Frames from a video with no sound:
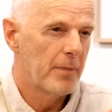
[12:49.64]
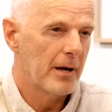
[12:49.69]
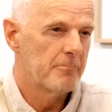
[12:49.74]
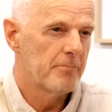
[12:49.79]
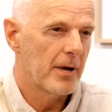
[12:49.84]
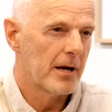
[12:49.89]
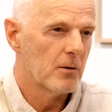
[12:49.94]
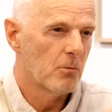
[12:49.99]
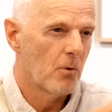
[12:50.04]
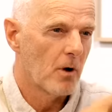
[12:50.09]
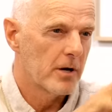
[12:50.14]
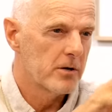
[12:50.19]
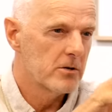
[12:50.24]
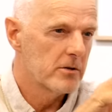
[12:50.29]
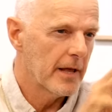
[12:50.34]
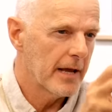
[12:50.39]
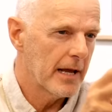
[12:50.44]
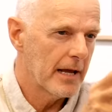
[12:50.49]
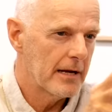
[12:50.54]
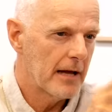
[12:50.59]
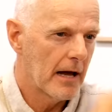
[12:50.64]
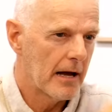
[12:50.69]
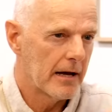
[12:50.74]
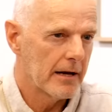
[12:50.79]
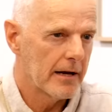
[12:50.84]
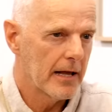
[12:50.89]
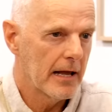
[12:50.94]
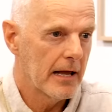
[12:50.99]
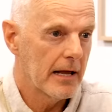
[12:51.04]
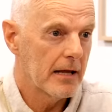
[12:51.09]
part of why I do the head,
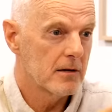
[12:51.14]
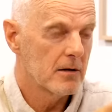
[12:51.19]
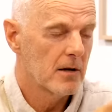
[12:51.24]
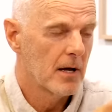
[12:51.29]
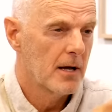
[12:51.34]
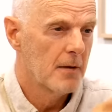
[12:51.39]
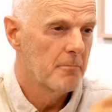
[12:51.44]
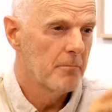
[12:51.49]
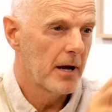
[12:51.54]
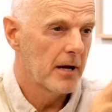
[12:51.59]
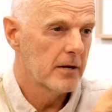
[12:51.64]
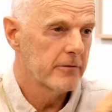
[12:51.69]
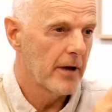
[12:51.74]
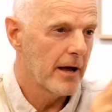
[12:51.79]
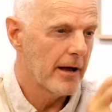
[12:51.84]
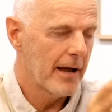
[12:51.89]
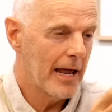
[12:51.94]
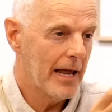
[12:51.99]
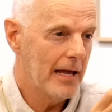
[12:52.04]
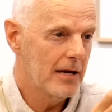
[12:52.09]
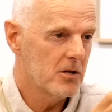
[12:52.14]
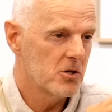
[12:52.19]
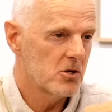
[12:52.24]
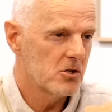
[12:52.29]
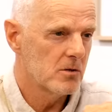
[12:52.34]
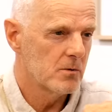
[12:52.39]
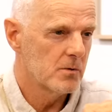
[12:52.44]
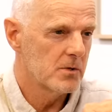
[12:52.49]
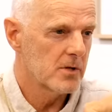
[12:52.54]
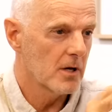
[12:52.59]
heart, hand, part of our head
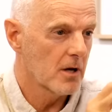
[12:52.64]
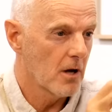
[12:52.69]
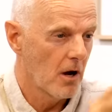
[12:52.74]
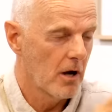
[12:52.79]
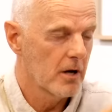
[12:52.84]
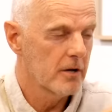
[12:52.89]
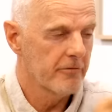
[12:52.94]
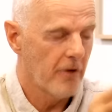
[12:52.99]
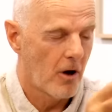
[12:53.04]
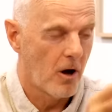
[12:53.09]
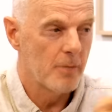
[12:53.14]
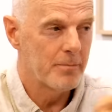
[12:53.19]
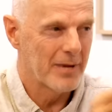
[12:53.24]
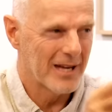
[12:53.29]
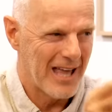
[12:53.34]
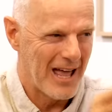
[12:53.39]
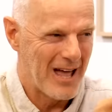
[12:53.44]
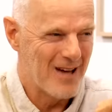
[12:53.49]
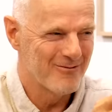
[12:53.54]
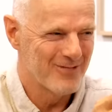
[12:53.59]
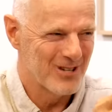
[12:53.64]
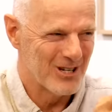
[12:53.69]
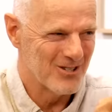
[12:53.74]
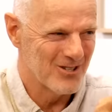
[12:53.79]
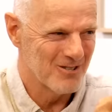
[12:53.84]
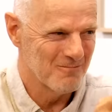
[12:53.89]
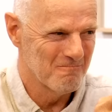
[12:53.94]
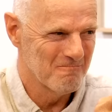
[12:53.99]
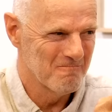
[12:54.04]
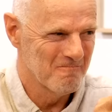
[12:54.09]
issue is a kind of
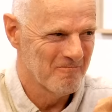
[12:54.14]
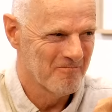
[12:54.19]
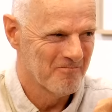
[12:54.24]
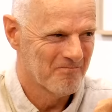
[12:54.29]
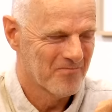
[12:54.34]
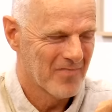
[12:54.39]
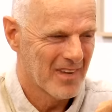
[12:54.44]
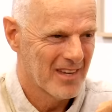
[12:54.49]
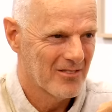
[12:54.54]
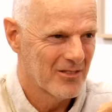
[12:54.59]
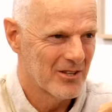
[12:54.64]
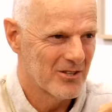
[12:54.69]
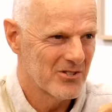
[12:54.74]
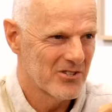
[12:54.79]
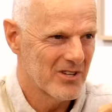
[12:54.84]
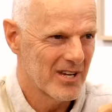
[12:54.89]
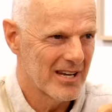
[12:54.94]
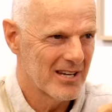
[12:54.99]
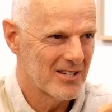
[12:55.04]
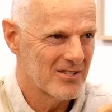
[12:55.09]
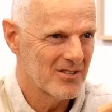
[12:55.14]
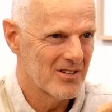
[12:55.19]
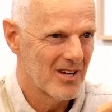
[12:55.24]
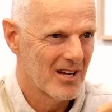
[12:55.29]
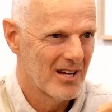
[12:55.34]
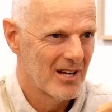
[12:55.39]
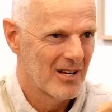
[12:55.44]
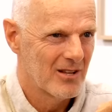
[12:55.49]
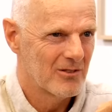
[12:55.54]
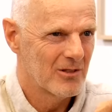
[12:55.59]
hyper-Calvinism mm-hmm. that says
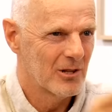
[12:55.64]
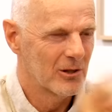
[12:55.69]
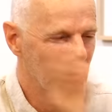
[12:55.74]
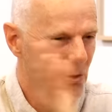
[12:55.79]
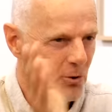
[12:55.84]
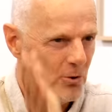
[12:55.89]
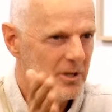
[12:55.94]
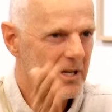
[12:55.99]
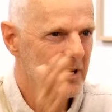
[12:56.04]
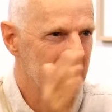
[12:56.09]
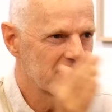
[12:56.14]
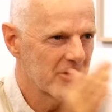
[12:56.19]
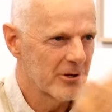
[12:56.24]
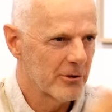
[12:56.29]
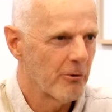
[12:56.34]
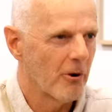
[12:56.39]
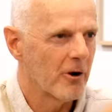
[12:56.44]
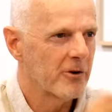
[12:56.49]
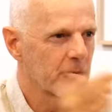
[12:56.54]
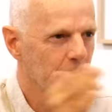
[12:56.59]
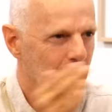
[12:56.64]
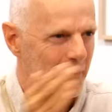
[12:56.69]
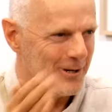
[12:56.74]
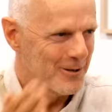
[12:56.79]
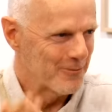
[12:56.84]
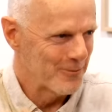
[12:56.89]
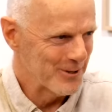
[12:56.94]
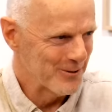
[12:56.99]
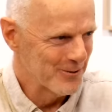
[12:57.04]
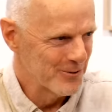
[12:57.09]
the Lord gives the growth where he
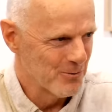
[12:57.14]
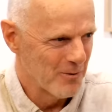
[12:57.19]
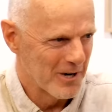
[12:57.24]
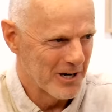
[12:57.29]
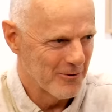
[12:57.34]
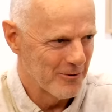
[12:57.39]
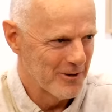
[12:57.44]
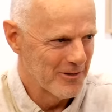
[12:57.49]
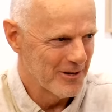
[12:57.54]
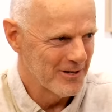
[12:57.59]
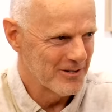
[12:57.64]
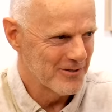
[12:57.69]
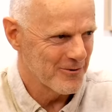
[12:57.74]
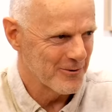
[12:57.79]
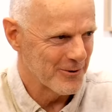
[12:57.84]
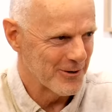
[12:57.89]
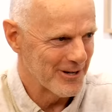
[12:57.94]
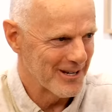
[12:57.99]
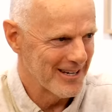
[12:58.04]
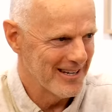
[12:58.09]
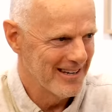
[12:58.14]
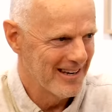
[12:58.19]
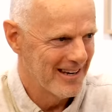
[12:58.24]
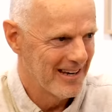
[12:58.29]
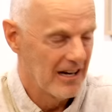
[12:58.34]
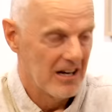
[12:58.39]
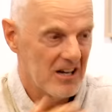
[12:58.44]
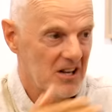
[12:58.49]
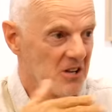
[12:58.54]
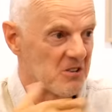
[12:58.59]
wills, First Corinthians three,
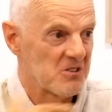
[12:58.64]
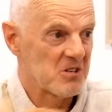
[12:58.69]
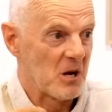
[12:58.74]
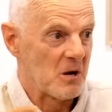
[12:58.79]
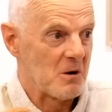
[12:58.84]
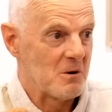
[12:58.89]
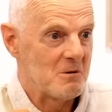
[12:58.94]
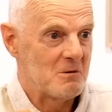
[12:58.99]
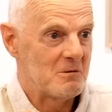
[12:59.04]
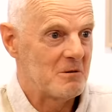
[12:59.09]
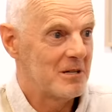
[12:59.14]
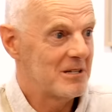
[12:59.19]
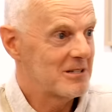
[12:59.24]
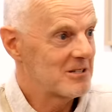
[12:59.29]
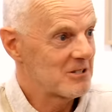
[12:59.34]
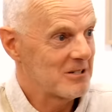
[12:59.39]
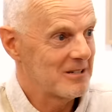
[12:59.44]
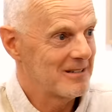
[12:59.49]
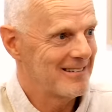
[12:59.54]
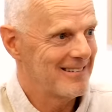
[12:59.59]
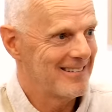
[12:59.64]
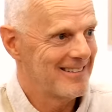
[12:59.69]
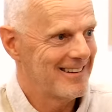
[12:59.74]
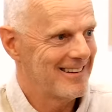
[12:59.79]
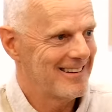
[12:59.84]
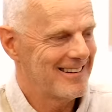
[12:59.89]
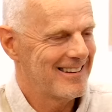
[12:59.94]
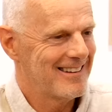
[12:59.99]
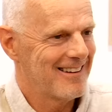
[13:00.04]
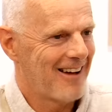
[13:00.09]
and so it's
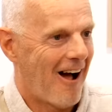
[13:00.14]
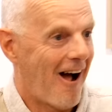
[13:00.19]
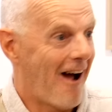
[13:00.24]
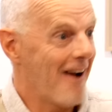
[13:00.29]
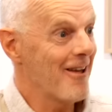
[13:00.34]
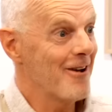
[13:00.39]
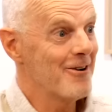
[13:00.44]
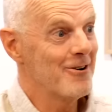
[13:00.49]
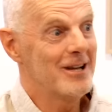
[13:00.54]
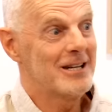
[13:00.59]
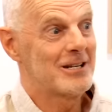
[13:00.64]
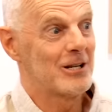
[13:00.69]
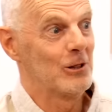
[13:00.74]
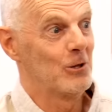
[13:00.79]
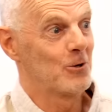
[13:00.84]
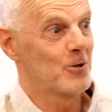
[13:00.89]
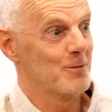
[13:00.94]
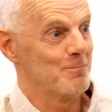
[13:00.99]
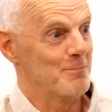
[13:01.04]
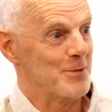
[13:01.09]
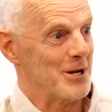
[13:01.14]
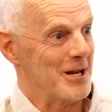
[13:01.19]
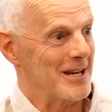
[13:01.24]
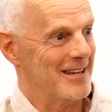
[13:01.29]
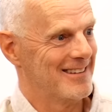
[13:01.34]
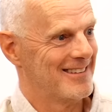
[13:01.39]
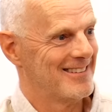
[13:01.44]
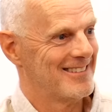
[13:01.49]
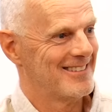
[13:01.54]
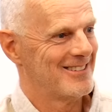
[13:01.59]
It, I don't need to look at me.
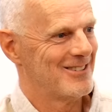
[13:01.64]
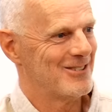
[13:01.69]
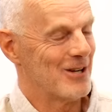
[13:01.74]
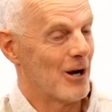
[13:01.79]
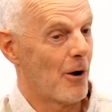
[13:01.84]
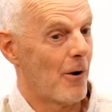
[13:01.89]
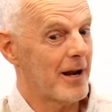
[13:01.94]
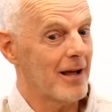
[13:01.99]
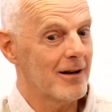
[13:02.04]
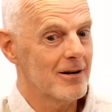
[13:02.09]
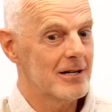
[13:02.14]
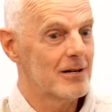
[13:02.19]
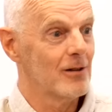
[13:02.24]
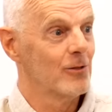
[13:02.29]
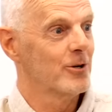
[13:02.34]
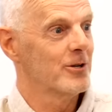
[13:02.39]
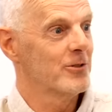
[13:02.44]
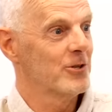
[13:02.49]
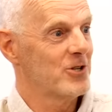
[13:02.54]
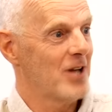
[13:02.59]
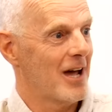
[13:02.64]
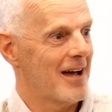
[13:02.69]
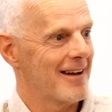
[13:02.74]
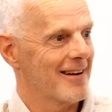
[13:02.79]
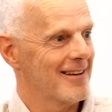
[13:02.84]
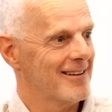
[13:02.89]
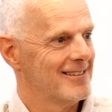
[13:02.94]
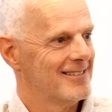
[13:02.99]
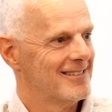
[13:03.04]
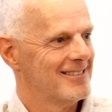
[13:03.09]
Mm. You know, I don't need to look at the
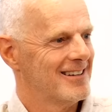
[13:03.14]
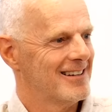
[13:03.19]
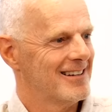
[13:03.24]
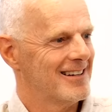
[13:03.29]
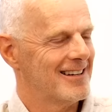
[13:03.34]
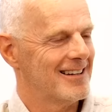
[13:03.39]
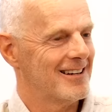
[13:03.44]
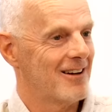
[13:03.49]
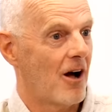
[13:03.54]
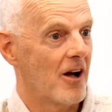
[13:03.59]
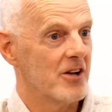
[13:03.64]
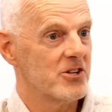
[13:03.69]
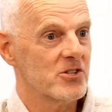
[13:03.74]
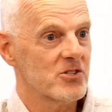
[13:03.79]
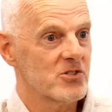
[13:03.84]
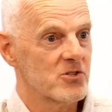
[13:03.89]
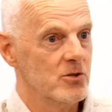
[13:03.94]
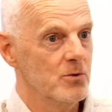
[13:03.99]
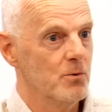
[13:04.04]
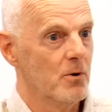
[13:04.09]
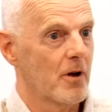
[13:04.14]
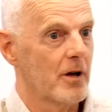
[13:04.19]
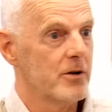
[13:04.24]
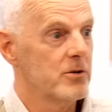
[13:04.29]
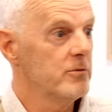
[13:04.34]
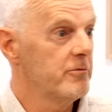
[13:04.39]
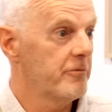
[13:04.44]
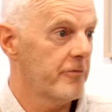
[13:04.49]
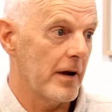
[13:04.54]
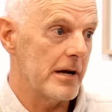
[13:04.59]
data. Mm. Uh, I just do what I
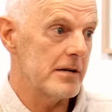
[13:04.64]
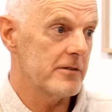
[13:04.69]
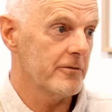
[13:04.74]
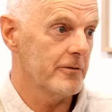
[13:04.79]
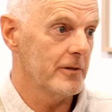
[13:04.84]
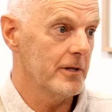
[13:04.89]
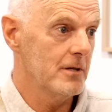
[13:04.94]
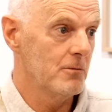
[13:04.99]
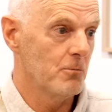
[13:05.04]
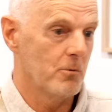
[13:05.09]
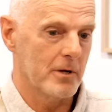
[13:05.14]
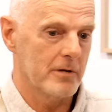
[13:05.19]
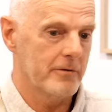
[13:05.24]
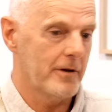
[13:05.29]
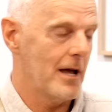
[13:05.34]
do faithfully, and whatever